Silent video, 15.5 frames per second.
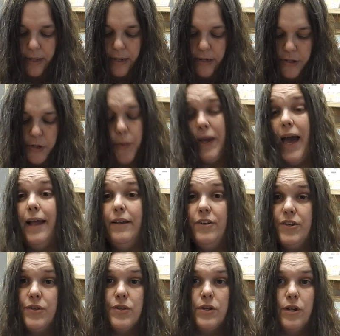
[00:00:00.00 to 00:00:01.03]
So again,
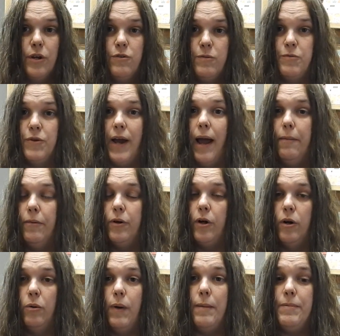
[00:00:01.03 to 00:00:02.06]
just subscribe on
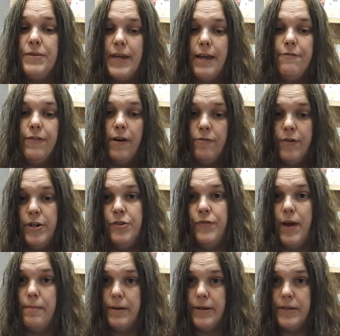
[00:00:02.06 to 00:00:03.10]
our website,
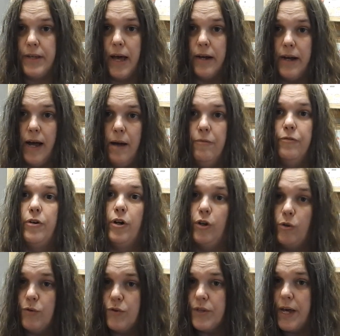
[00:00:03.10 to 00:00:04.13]
farmfreshfabrics.com, for our
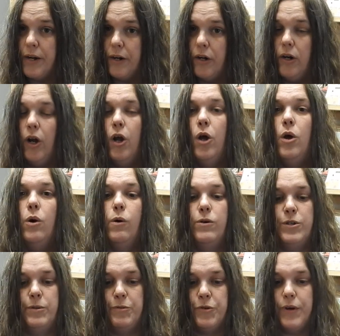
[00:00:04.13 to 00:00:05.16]
newsletter, or
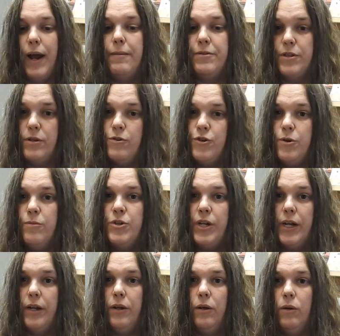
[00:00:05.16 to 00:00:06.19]
subscribe to the YouTube
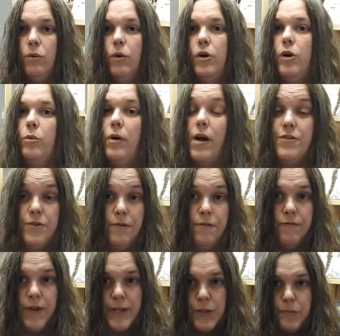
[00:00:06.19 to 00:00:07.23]
channel, or we're also on
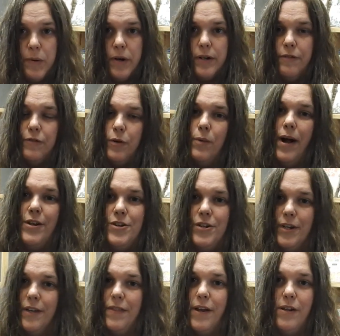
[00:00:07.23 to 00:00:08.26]
Facebook. If you're
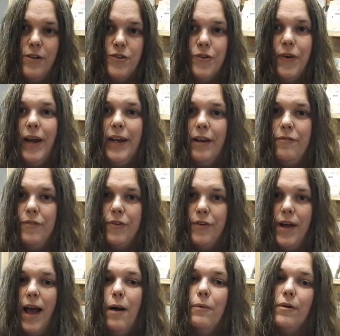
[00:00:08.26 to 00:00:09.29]
watching it there, that's great. If you're
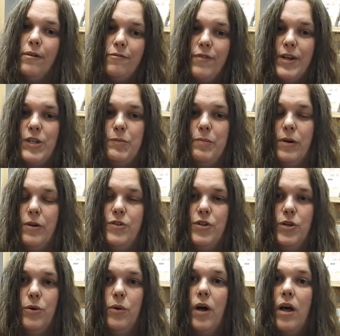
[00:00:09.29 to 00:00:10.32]
not, we're on Facebook
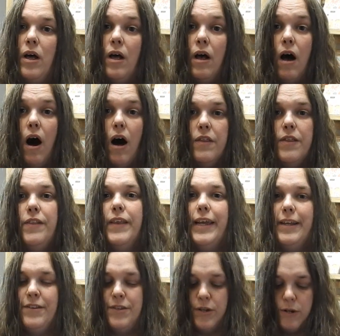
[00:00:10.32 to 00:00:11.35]
too. All the
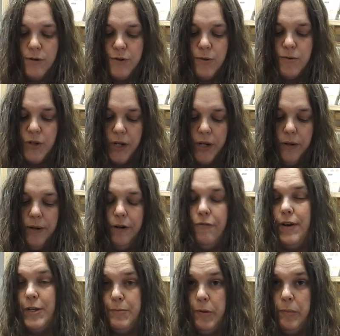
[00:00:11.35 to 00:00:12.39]
links to YouTube channel and our
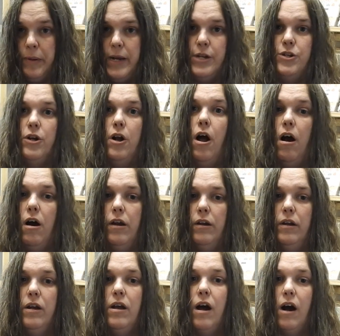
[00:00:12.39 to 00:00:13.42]
Facebook page are
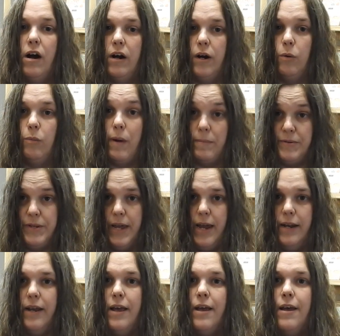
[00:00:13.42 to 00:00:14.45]
on our website,